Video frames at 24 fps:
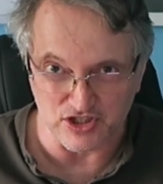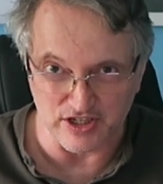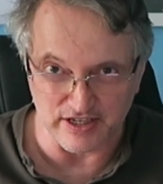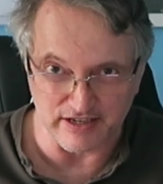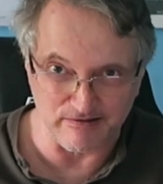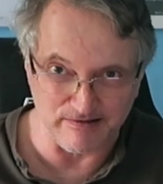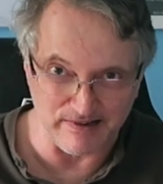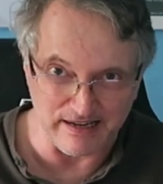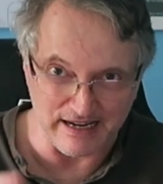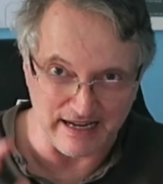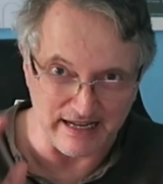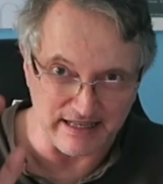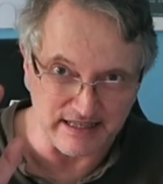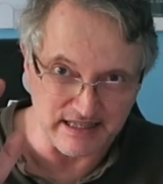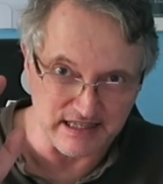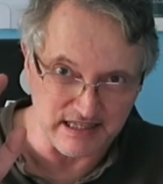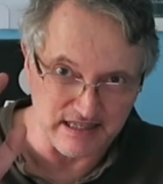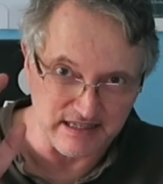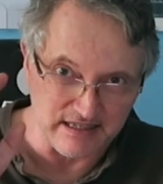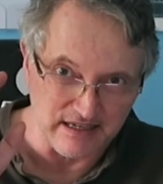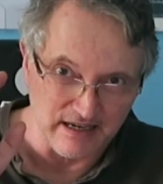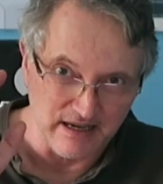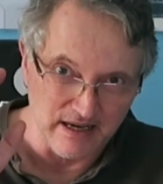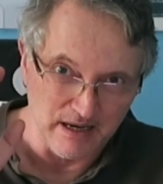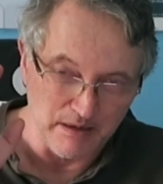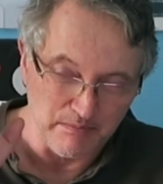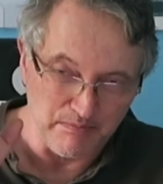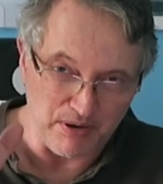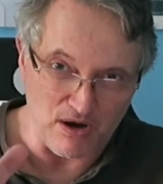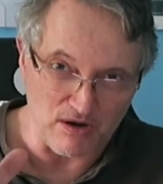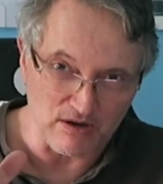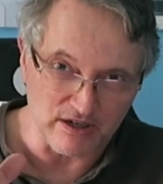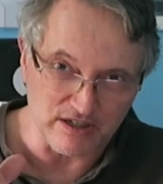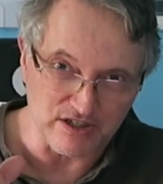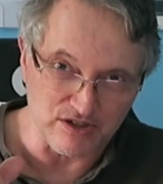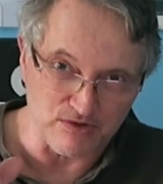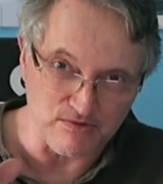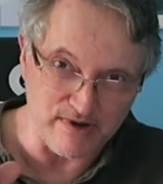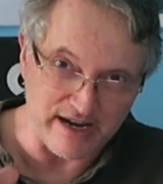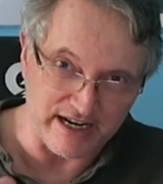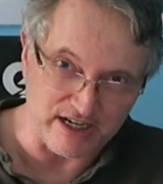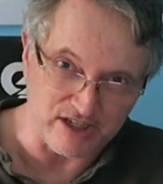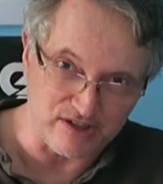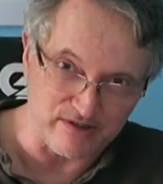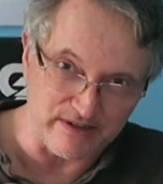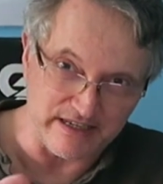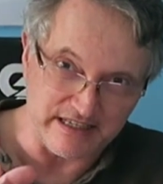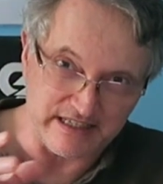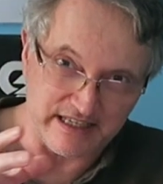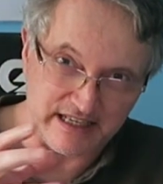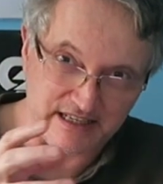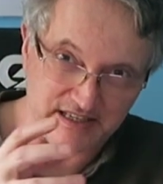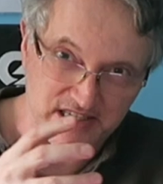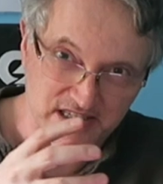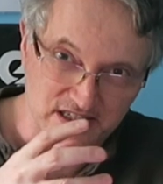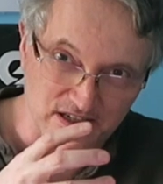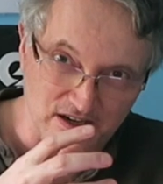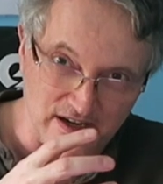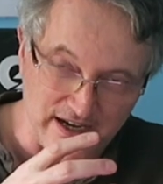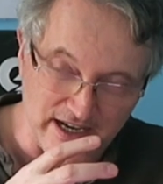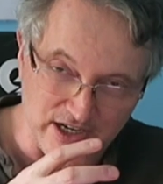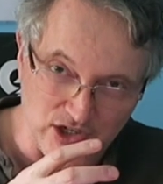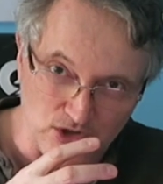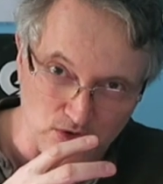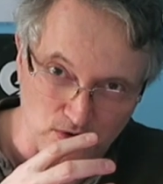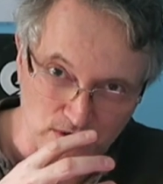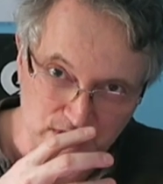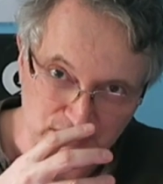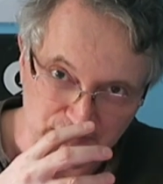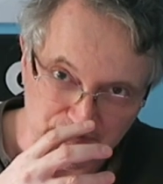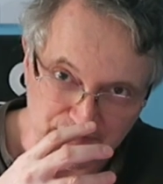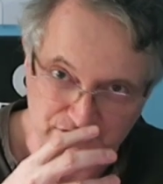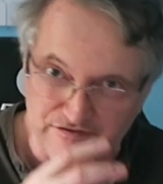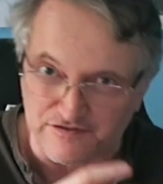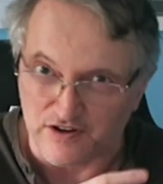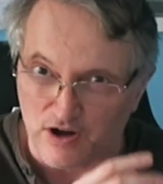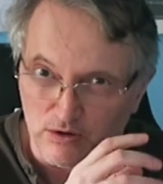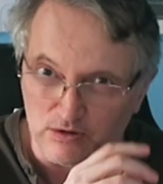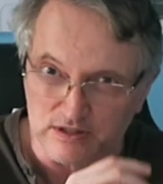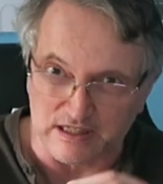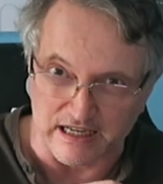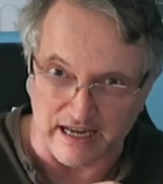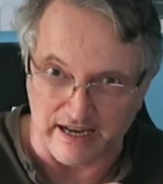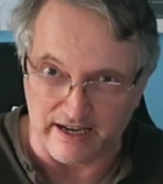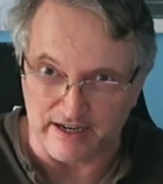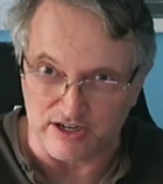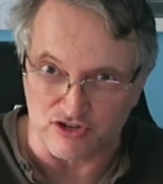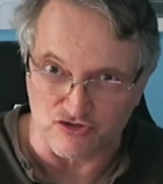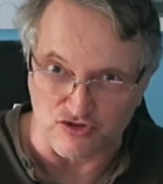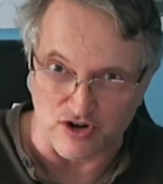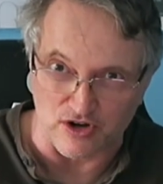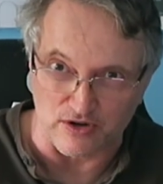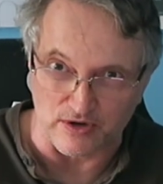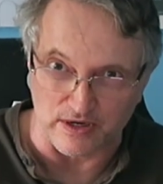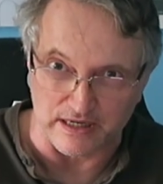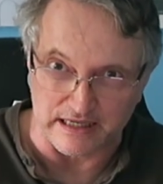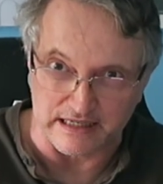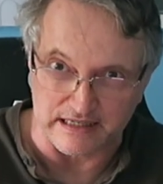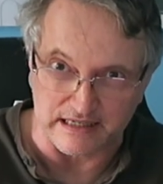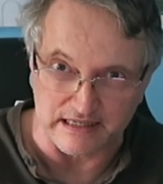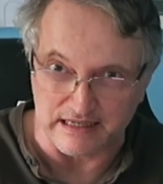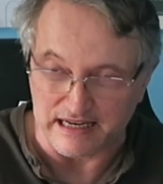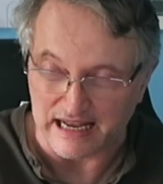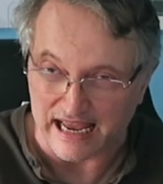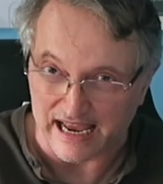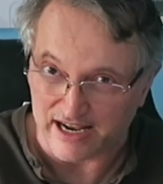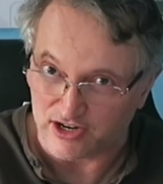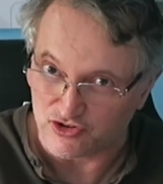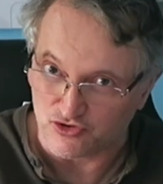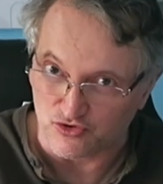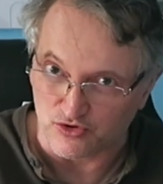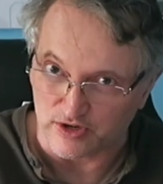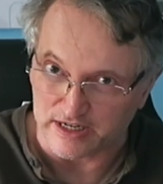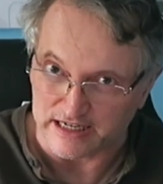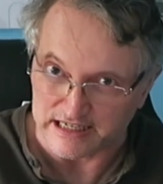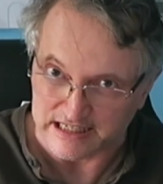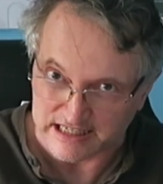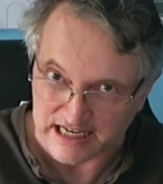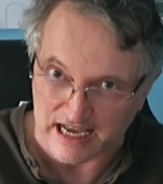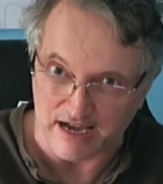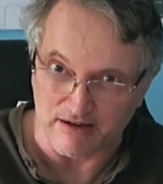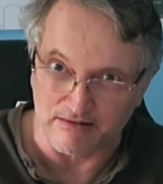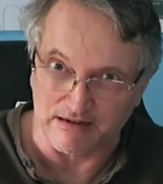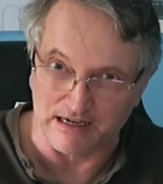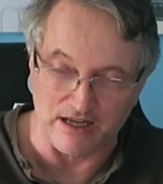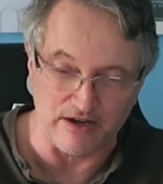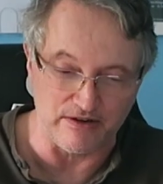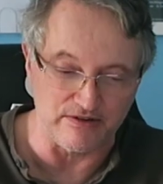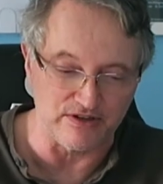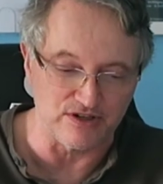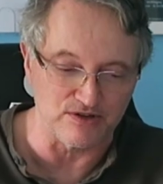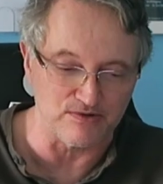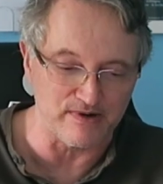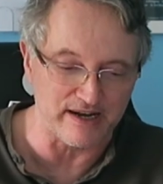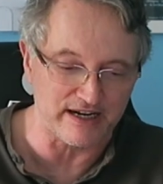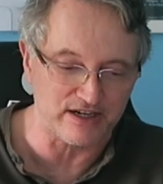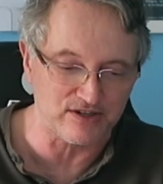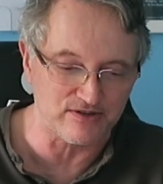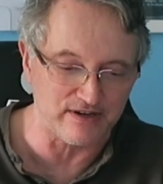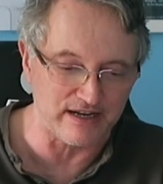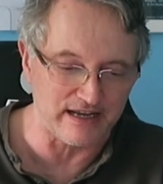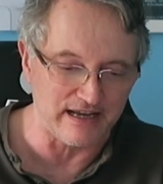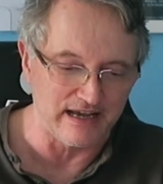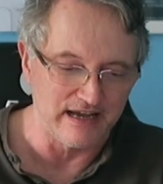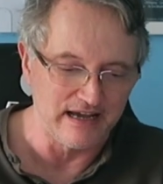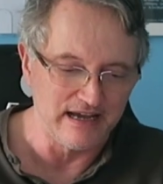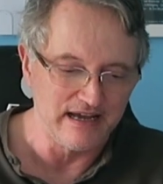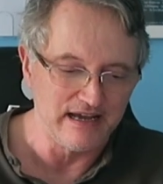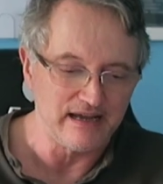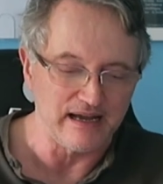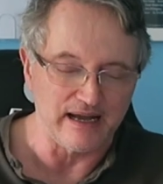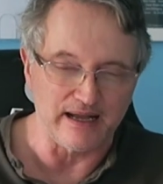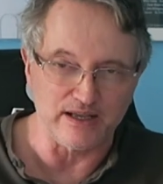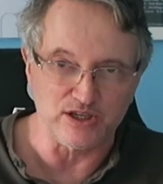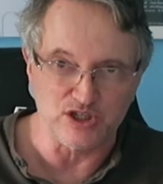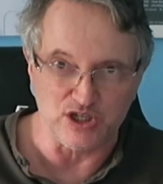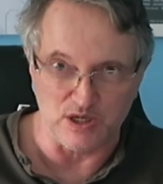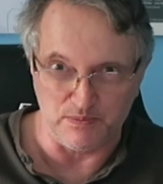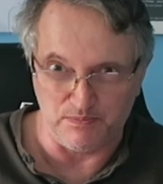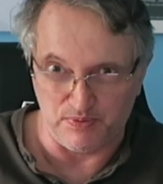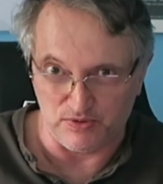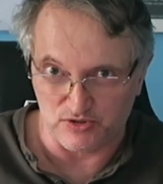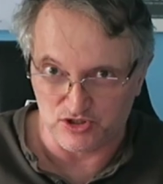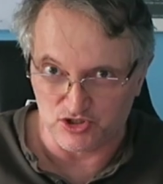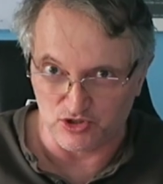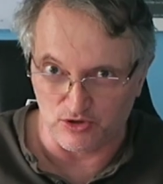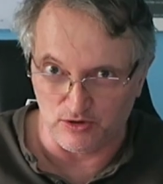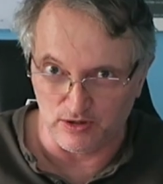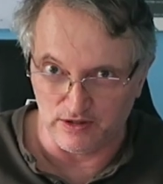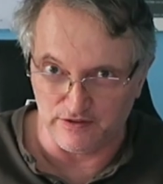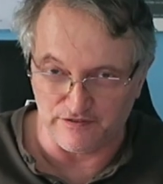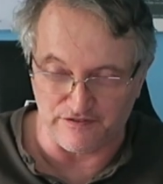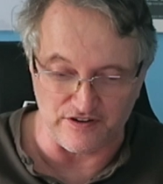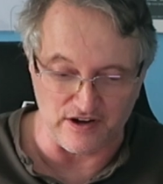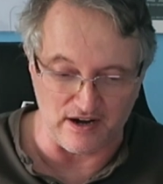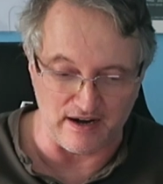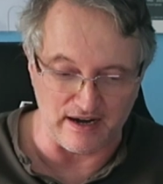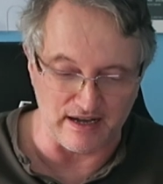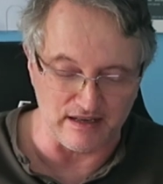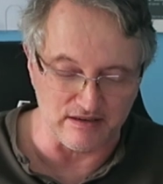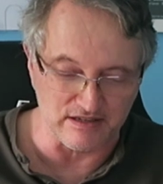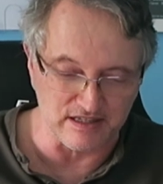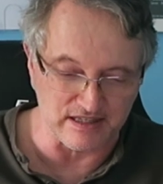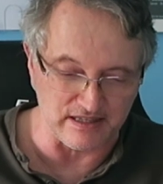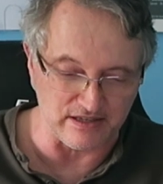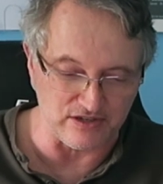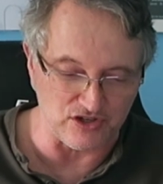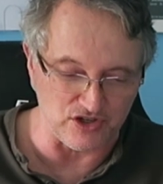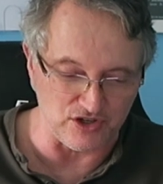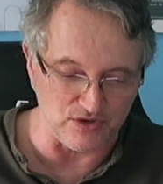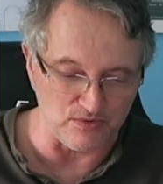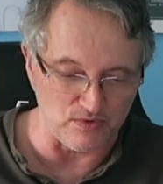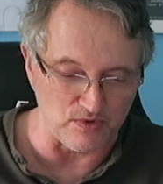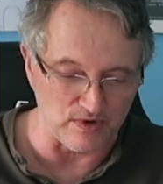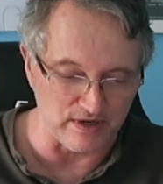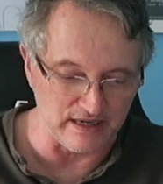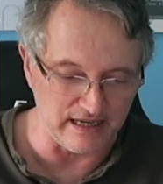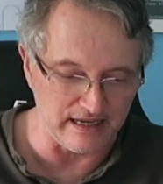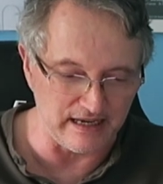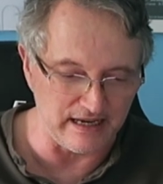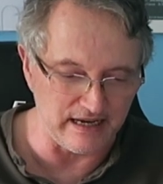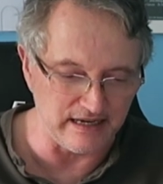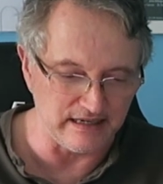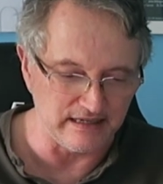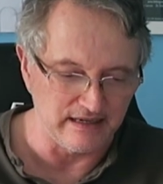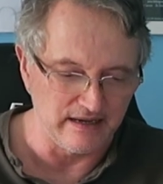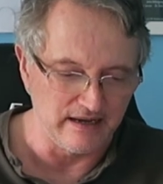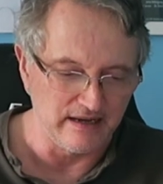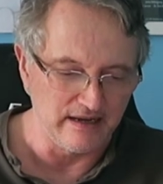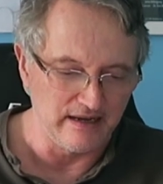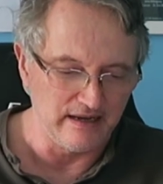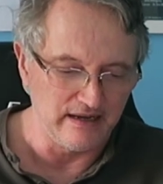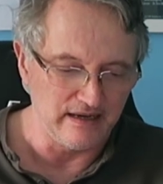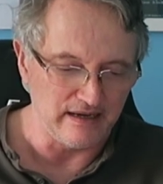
She creates Pock directories inside your default Android download directory, and she puts all the files that you will need,